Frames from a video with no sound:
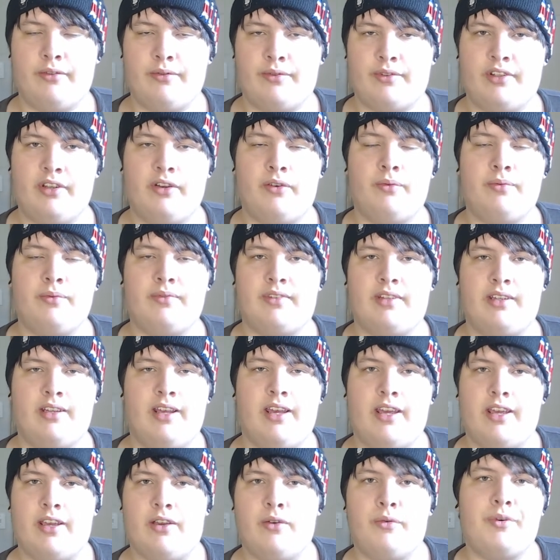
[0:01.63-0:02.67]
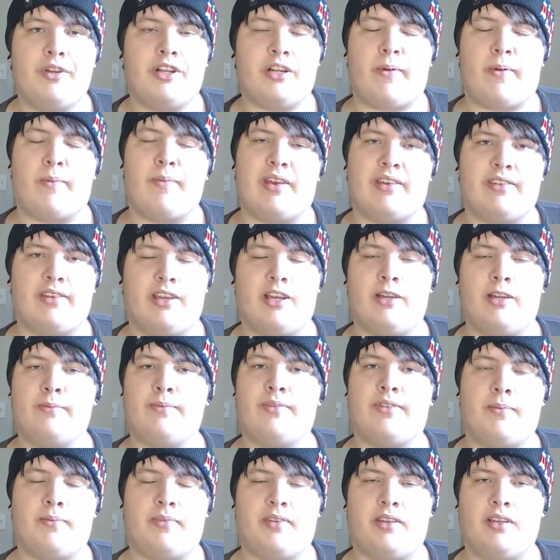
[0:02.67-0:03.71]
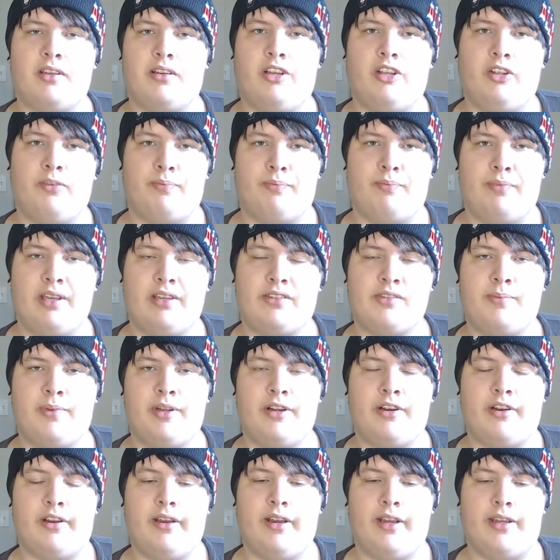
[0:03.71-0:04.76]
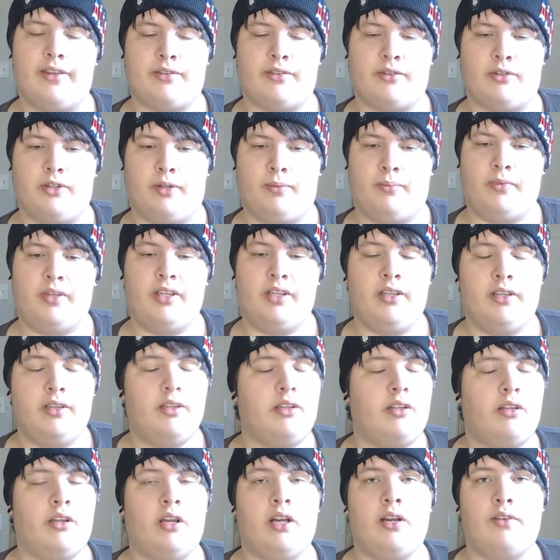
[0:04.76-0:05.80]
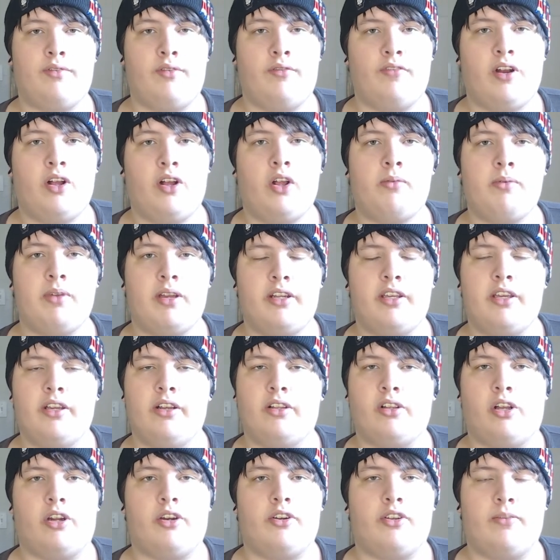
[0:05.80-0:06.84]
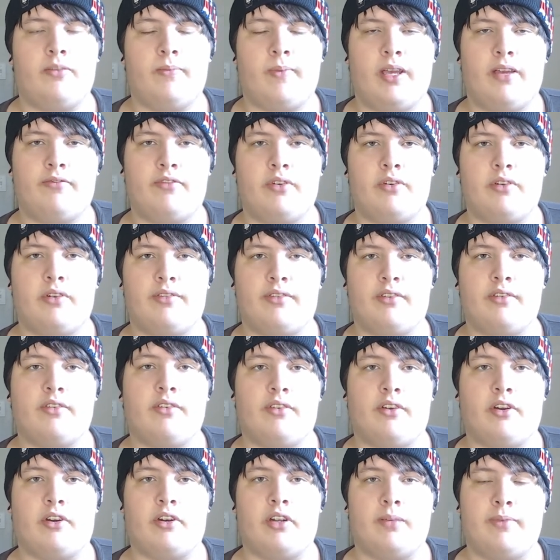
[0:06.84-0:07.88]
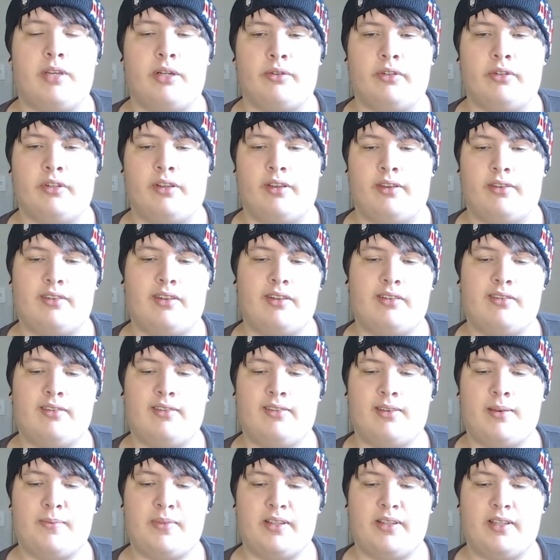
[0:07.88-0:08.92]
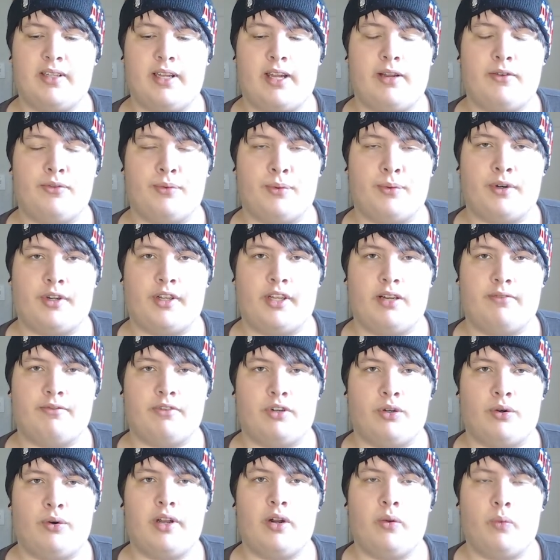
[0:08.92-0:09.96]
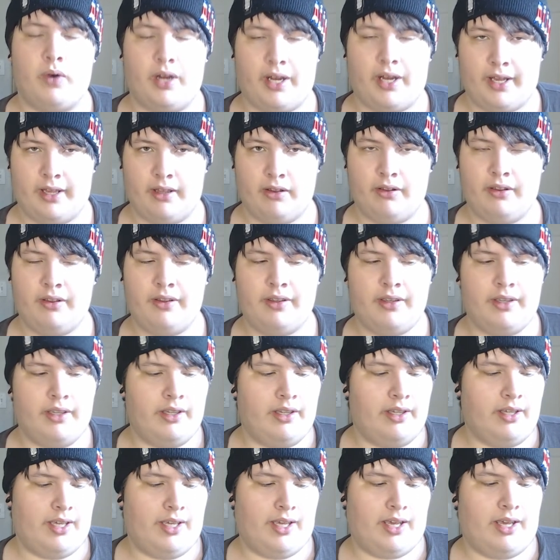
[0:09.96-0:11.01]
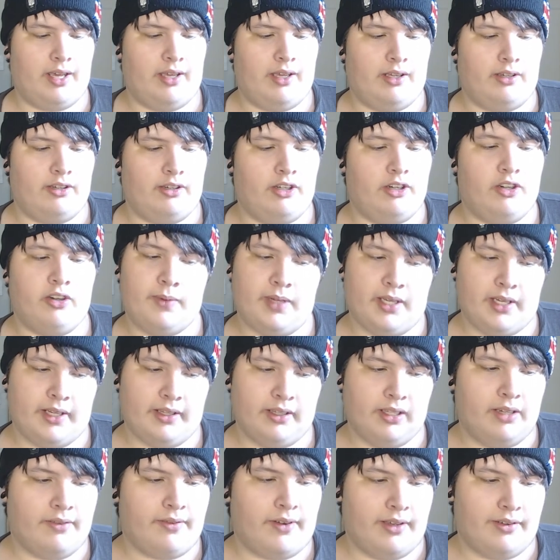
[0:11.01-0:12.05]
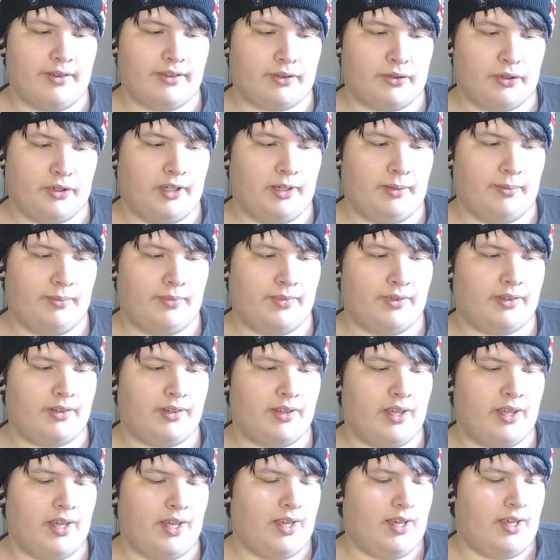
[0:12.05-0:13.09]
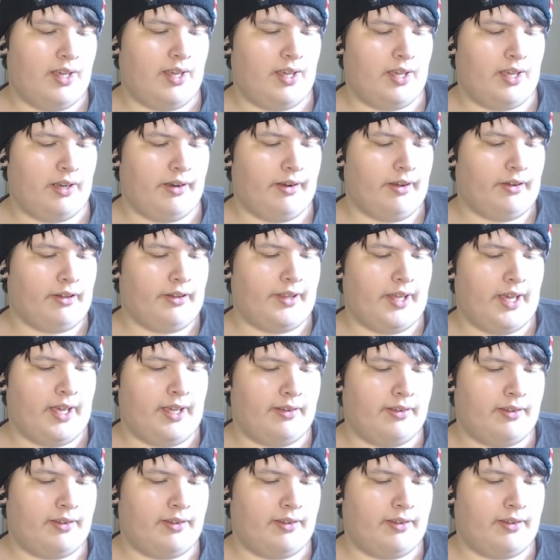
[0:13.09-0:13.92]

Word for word: So today we're going to be mixing up something called mixed berry ice cream. Now if you follow me on ELR, you may have noticed this has already been released. This is something that I was working on for quite a while. And you know me, I love ice creams and all that.